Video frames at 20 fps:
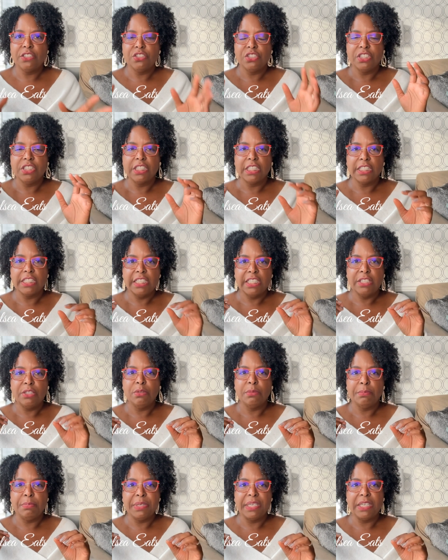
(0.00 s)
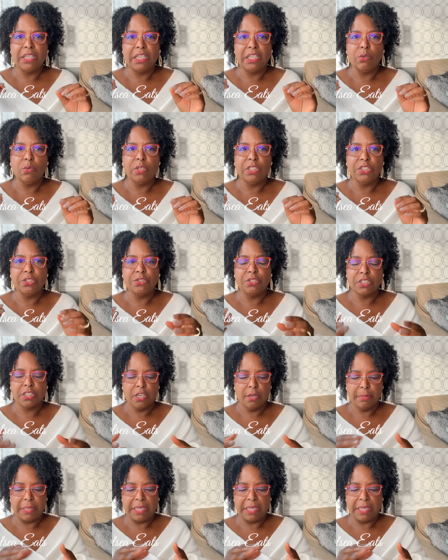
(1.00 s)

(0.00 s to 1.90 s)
just a little bit on your scalp,